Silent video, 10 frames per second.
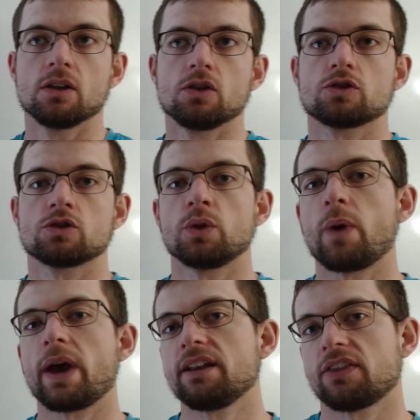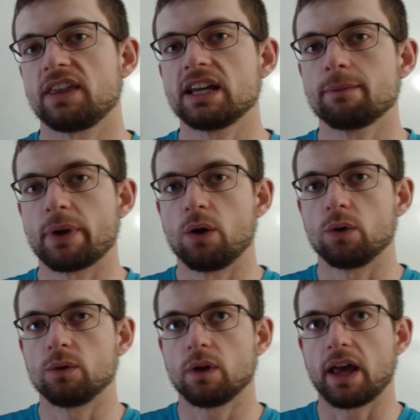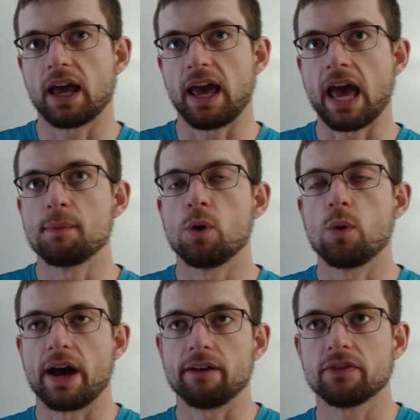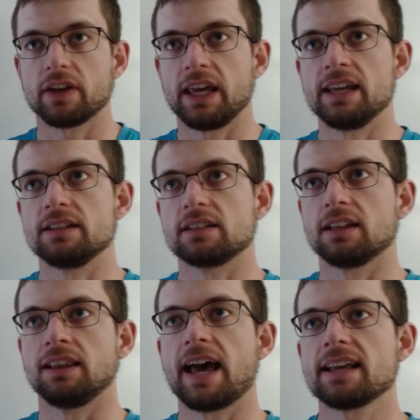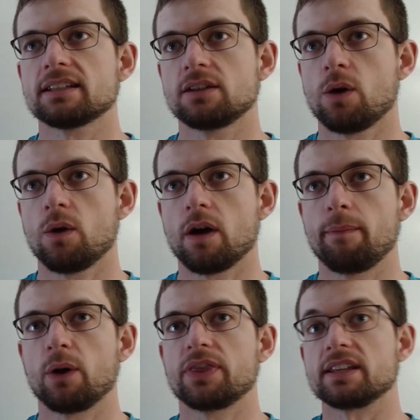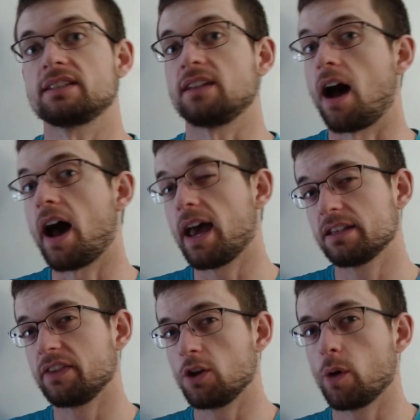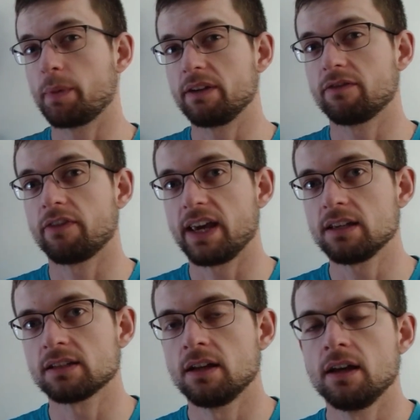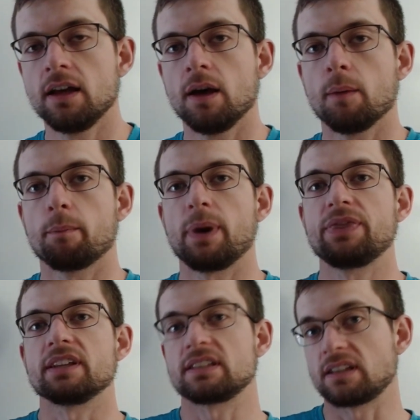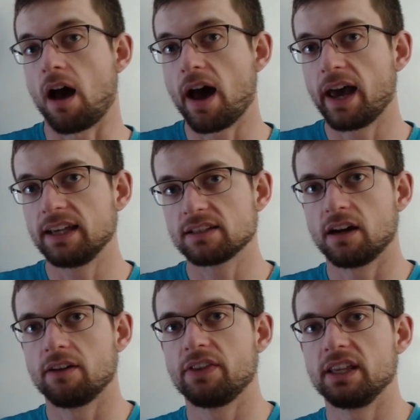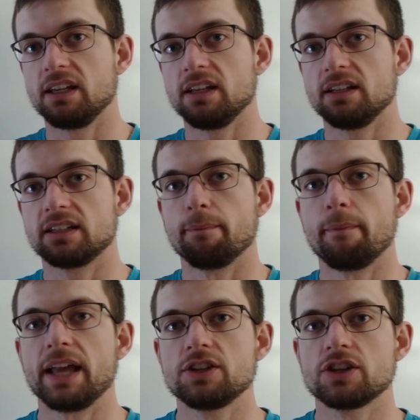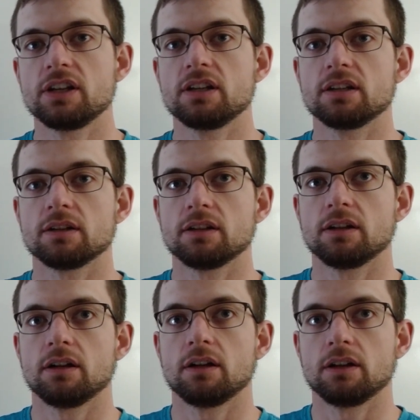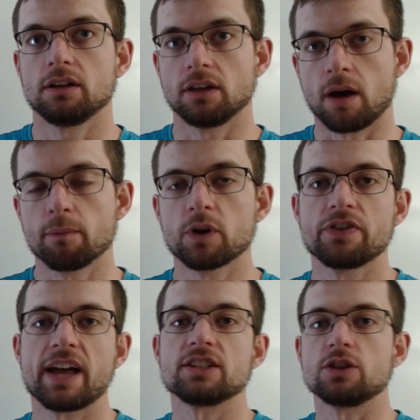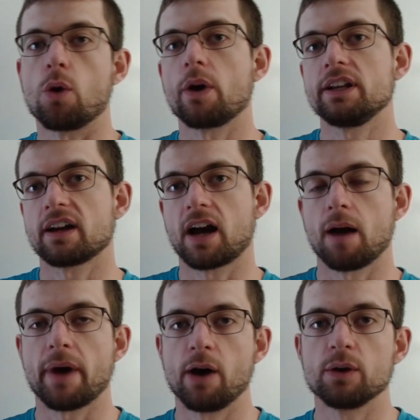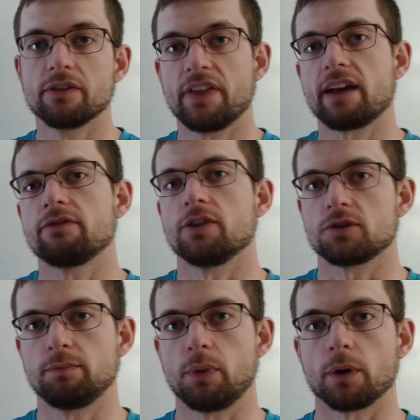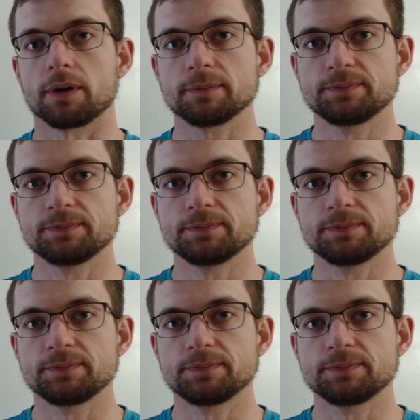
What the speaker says: So the way to think about MOF is less so about the size of the opening face, but the size of the dimensioned lumber that's going to come out of that first board.